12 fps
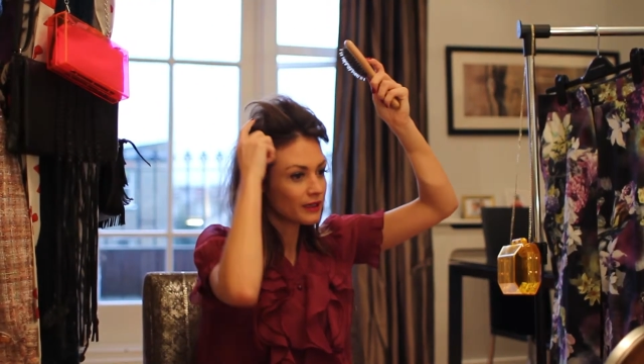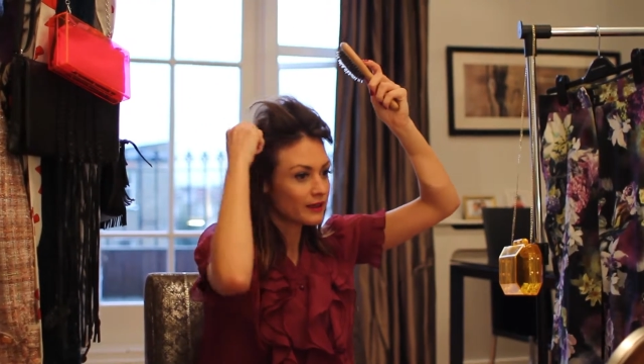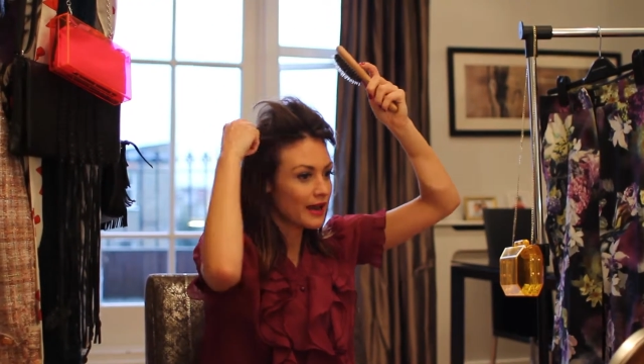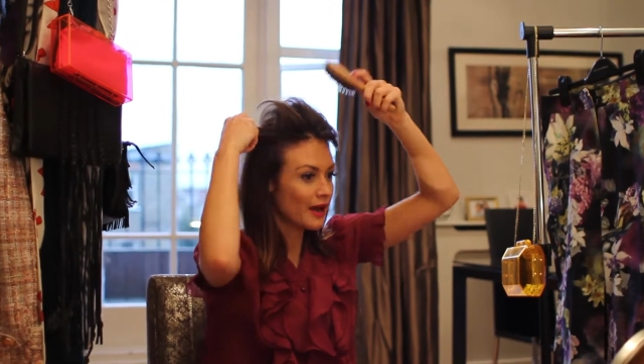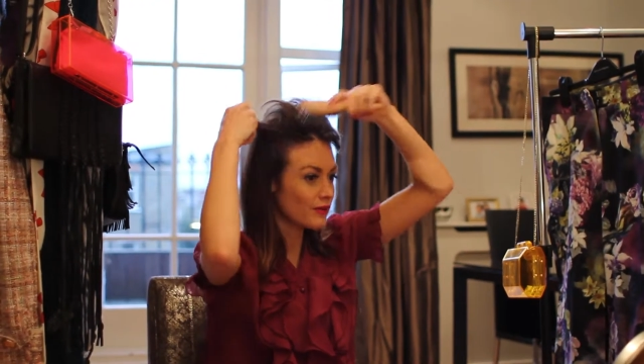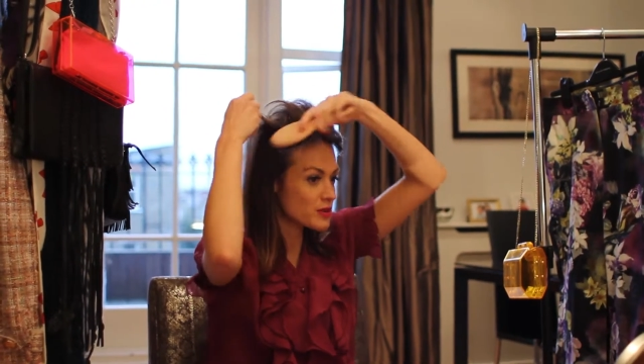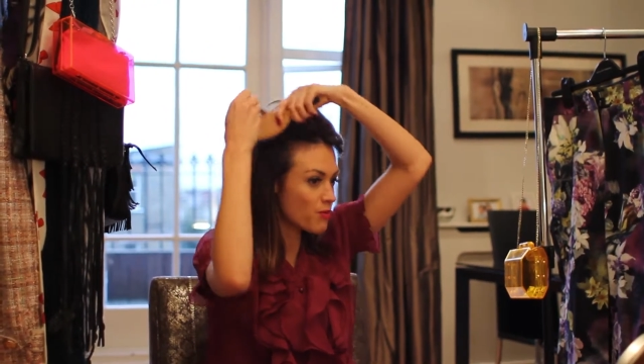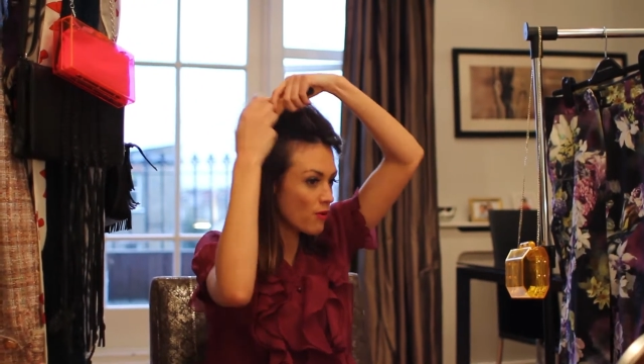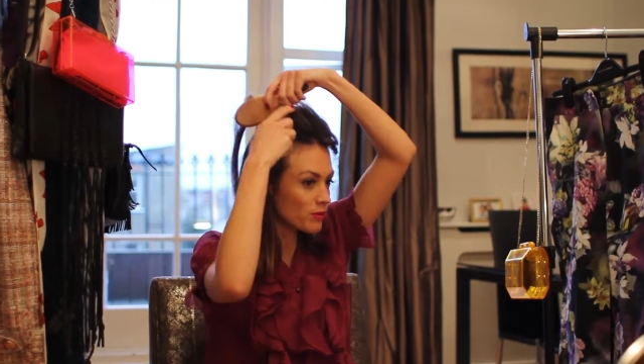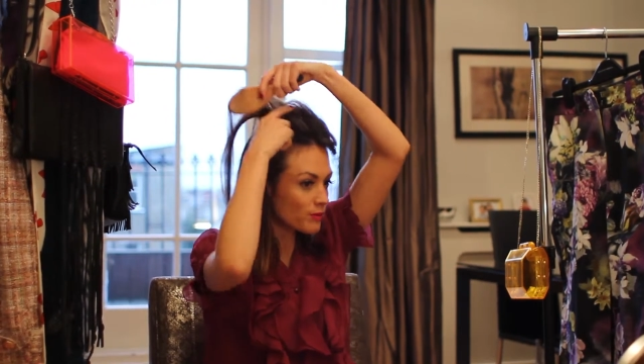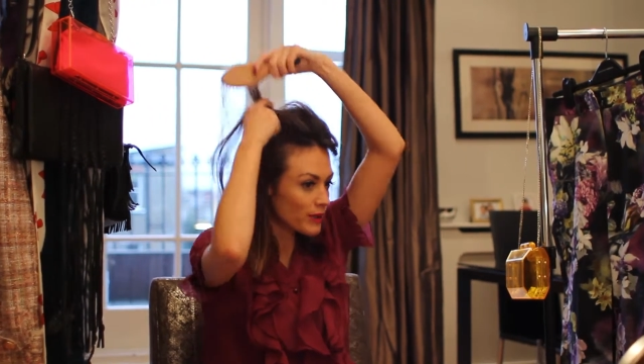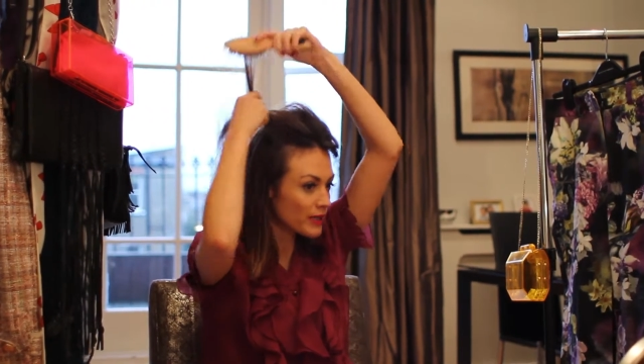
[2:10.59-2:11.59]
Now it's
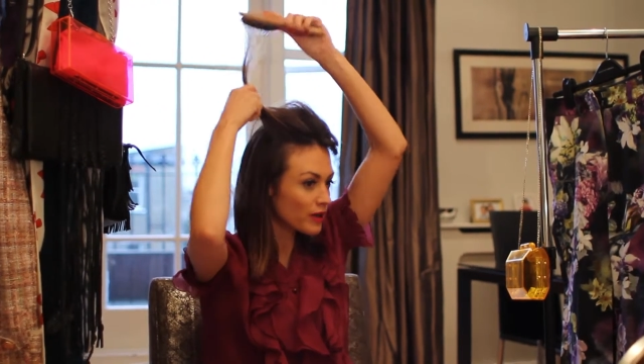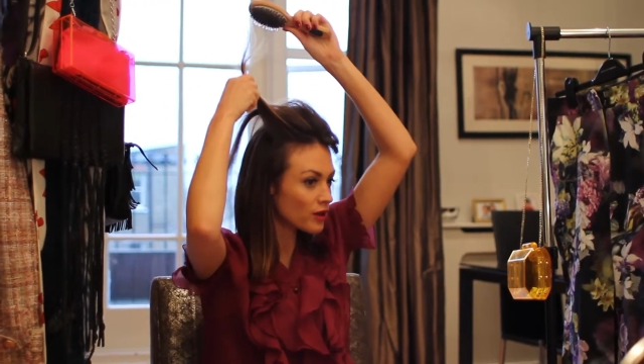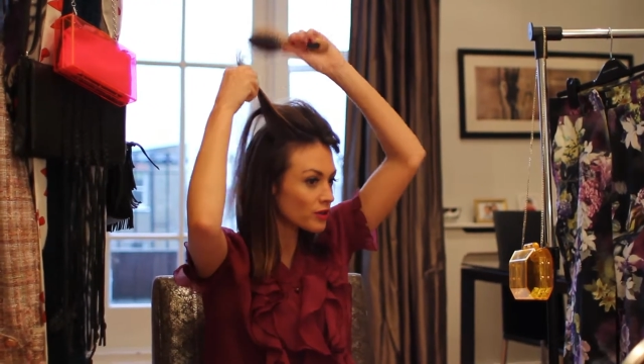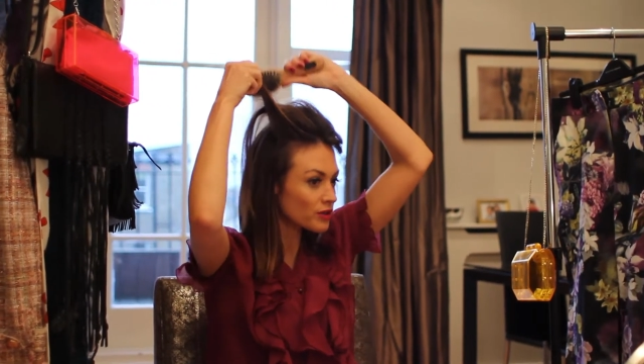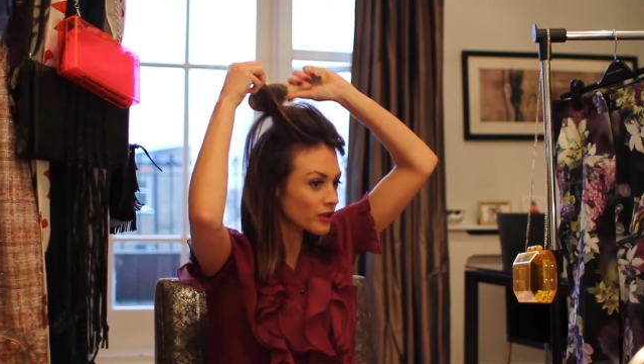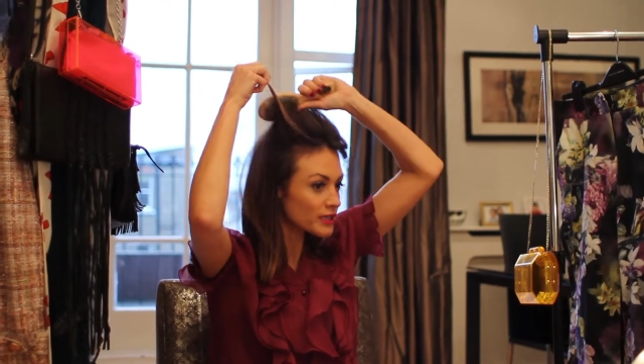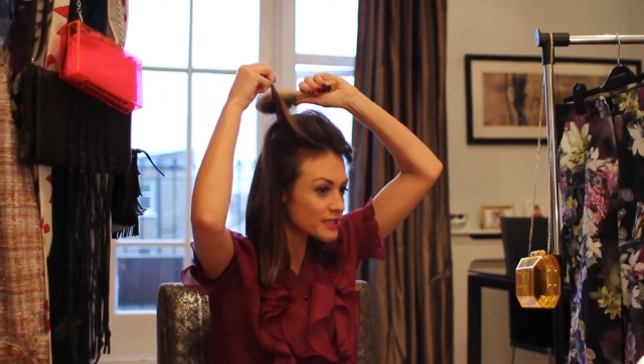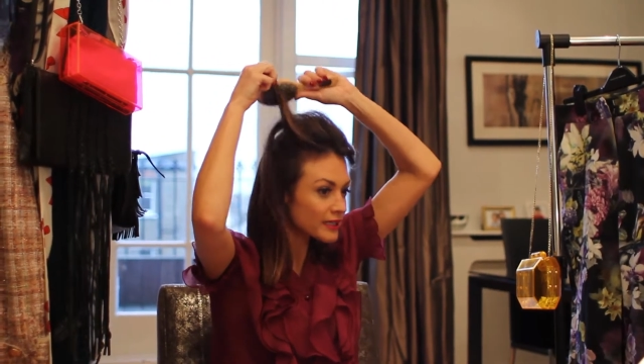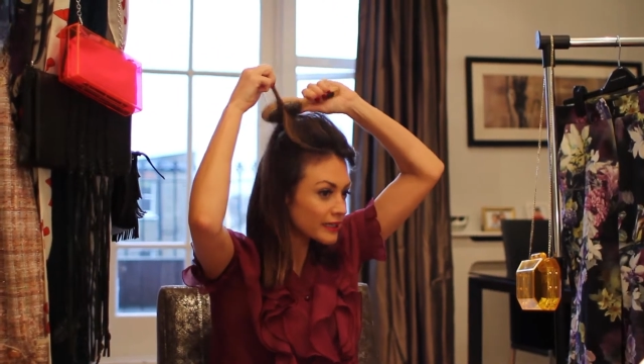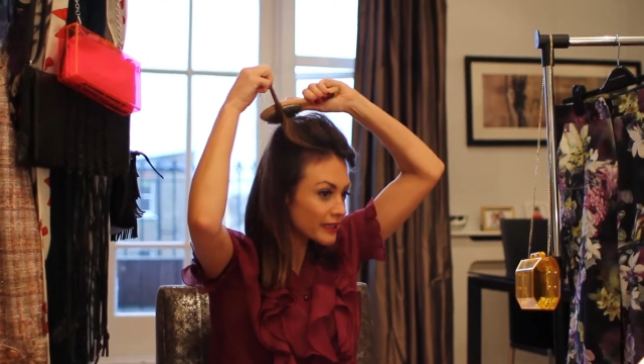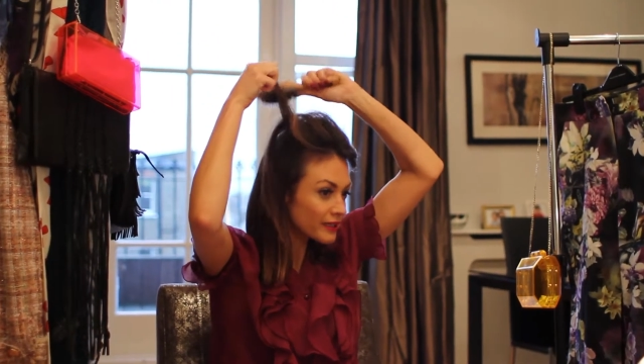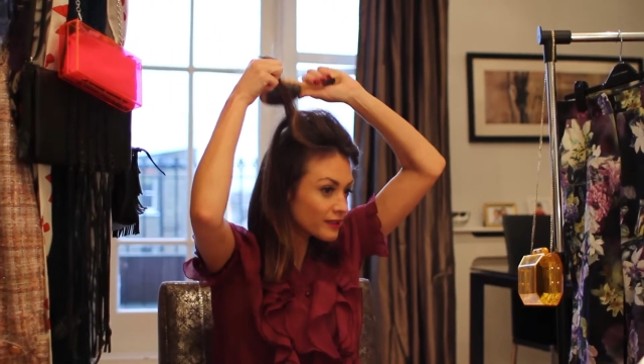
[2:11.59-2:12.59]
probably a good
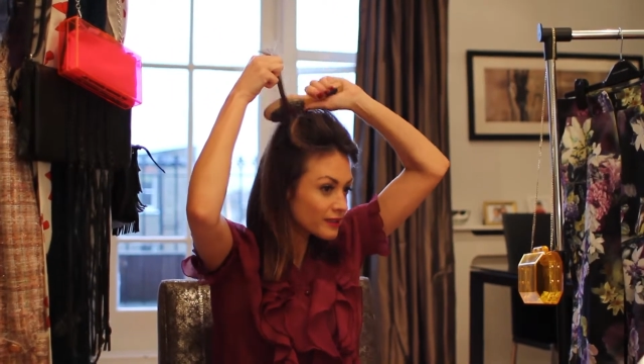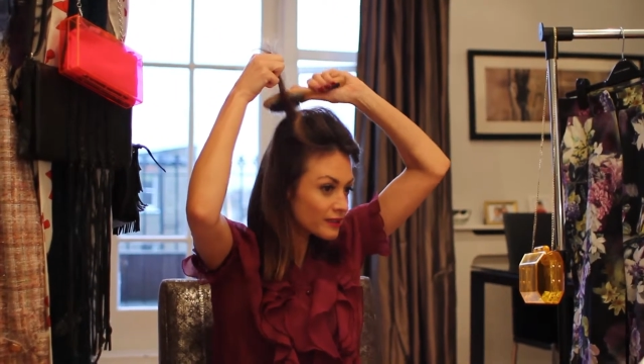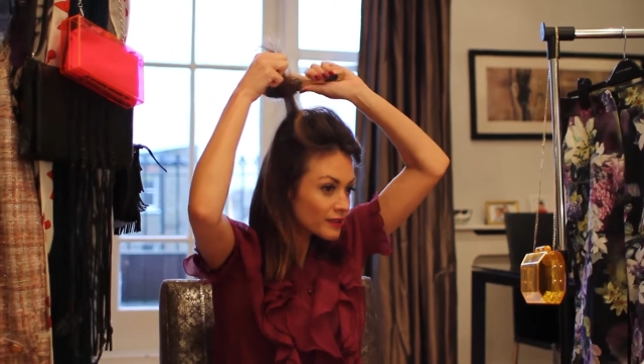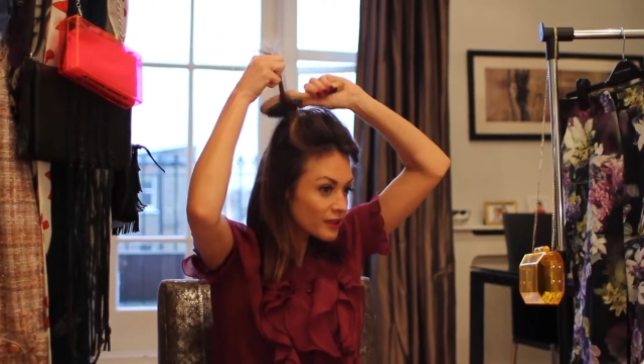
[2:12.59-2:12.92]
idea